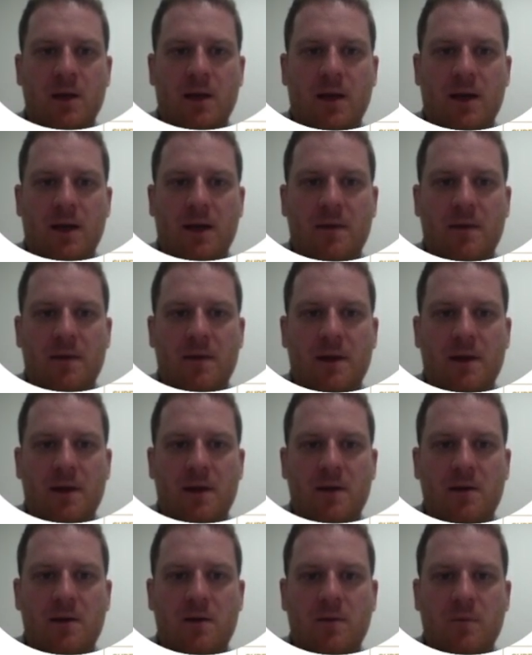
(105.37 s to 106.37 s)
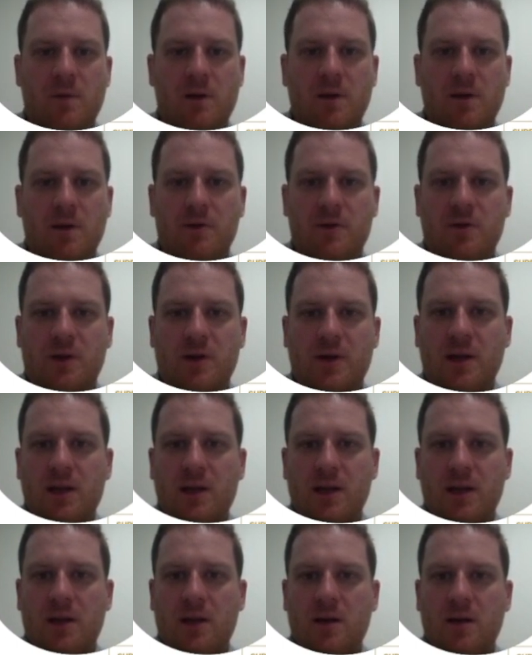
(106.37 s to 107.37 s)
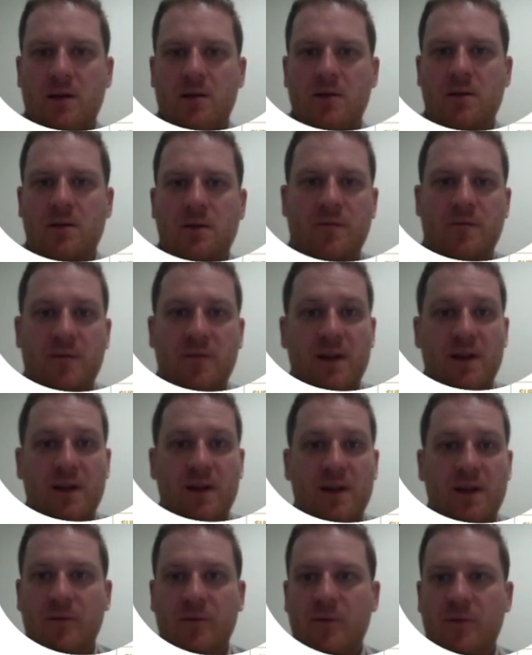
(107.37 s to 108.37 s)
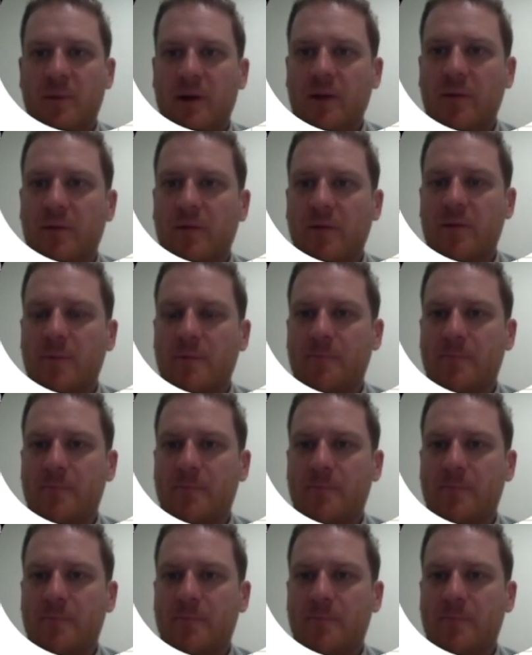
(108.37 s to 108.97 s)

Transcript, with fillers: And then we're going to trade in the flavour of the month.